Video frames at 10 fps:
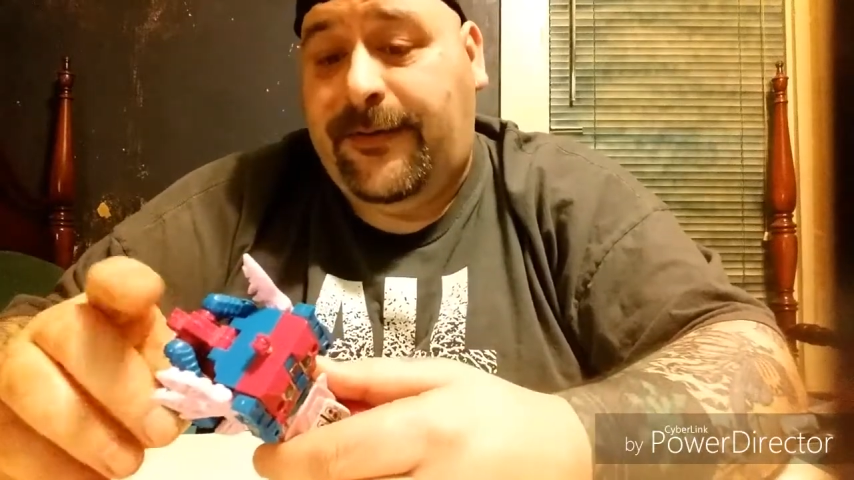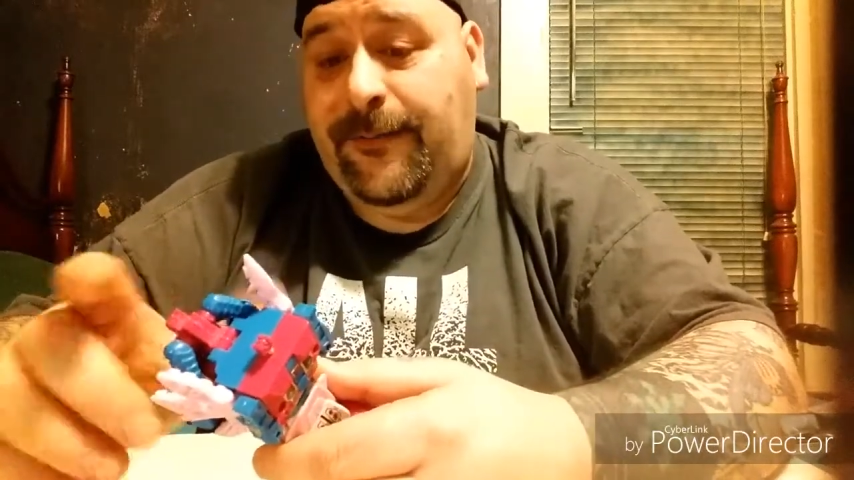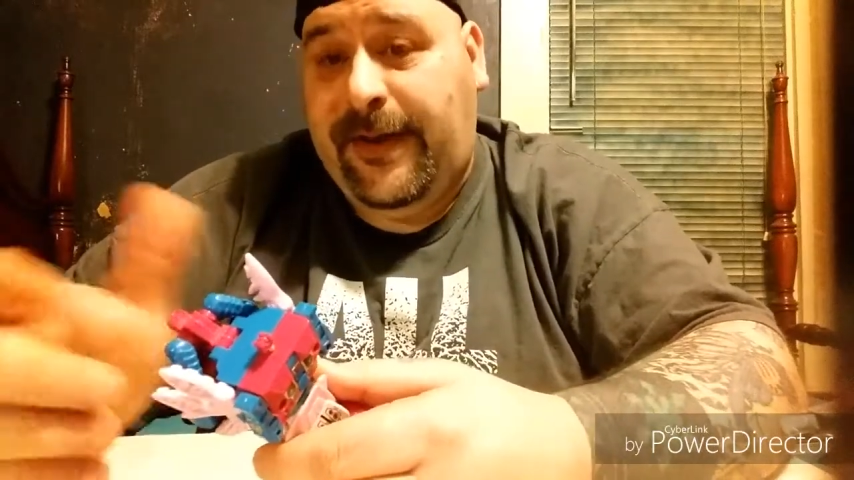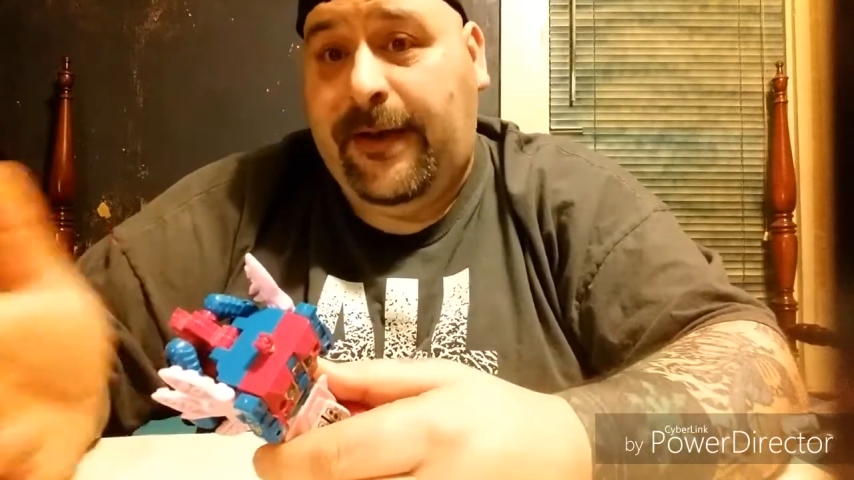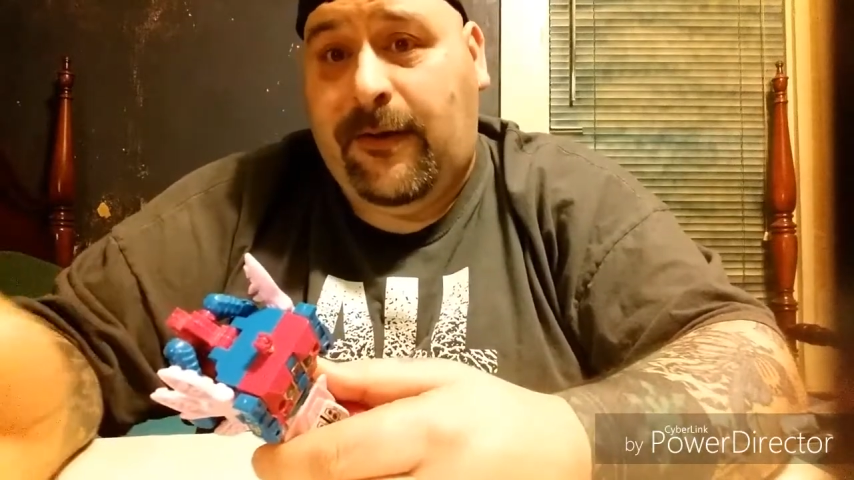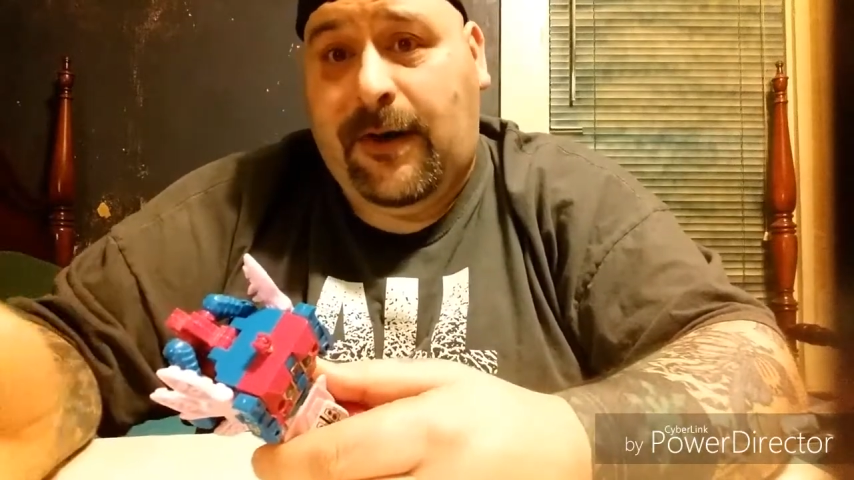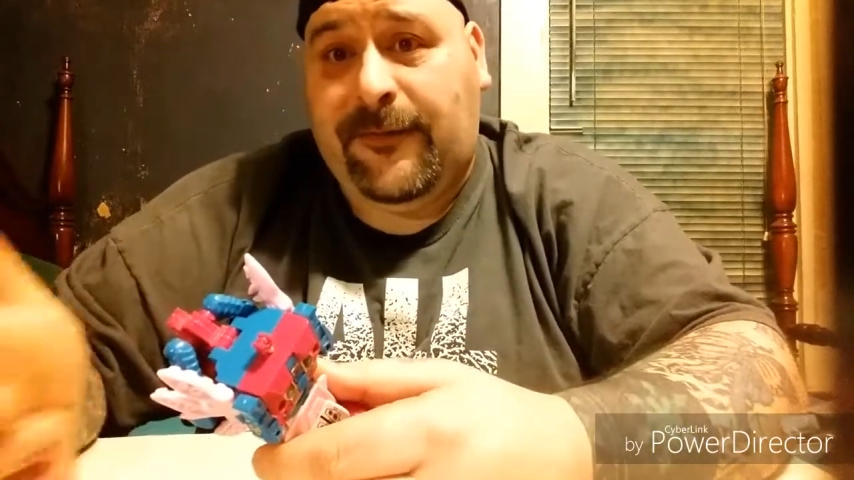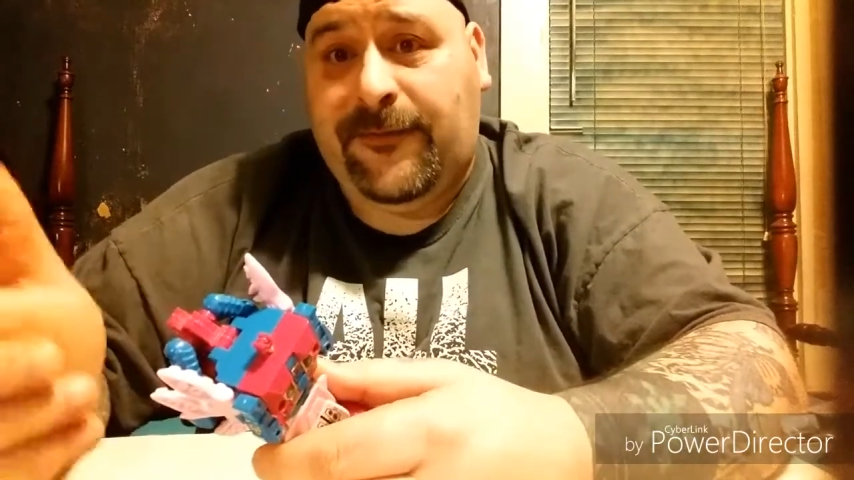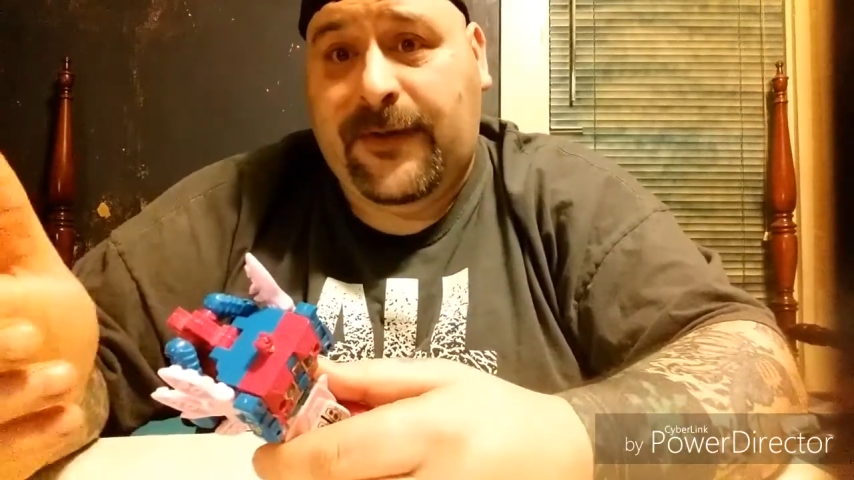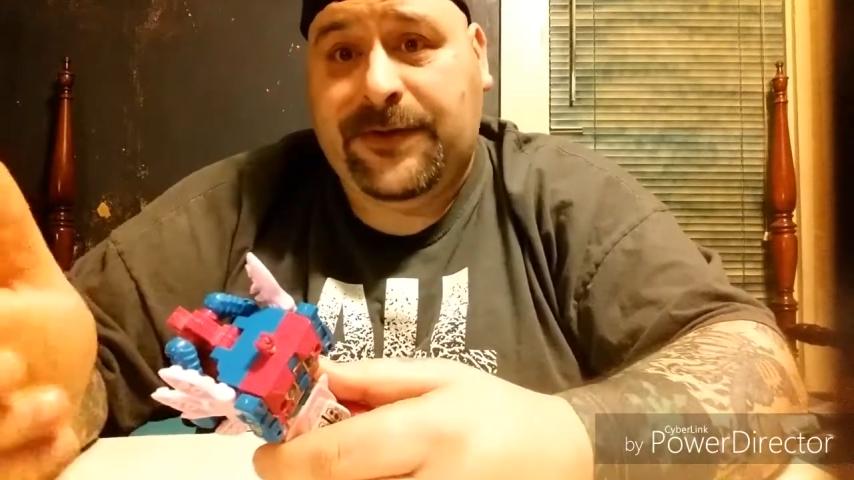to peel
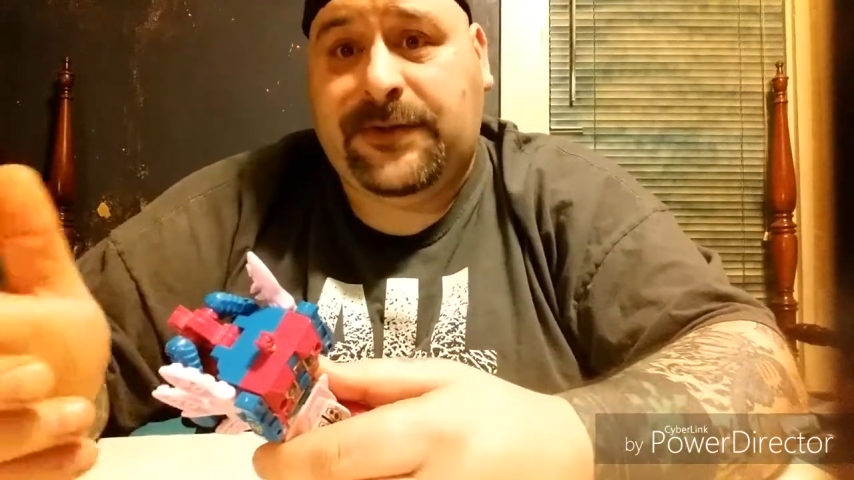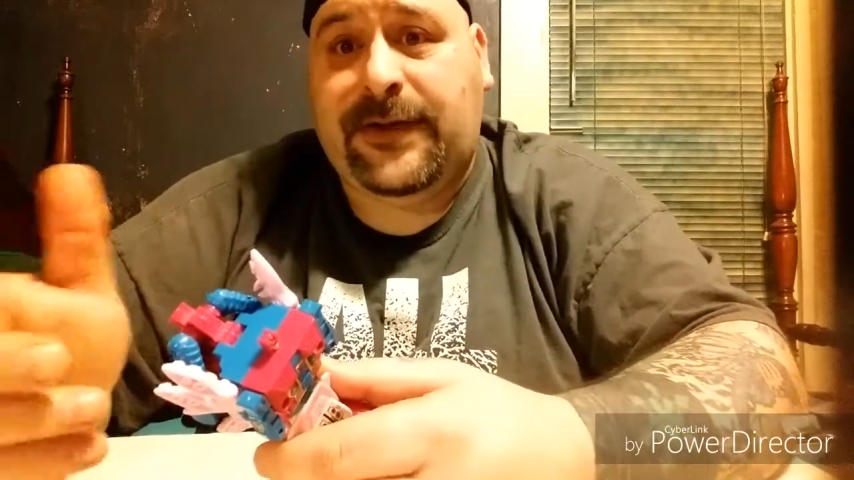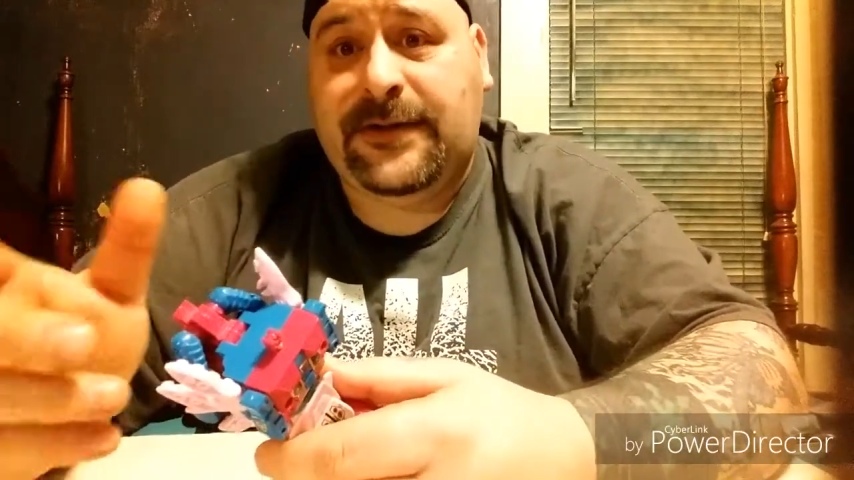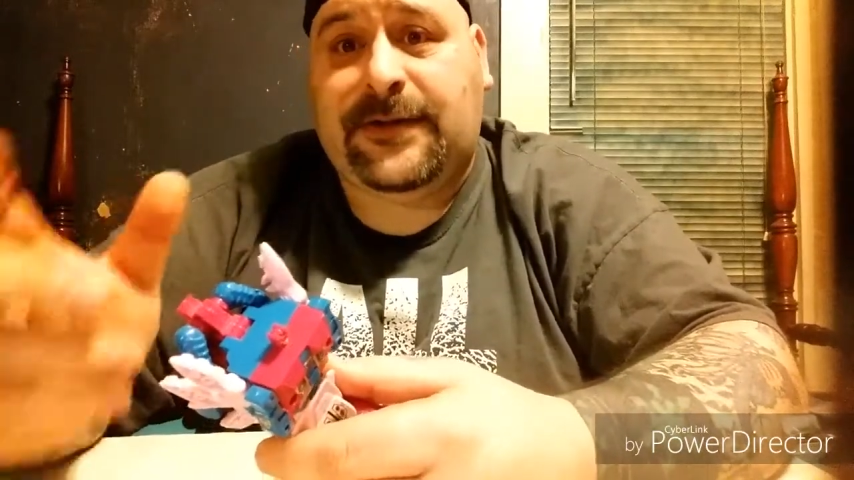off eventually.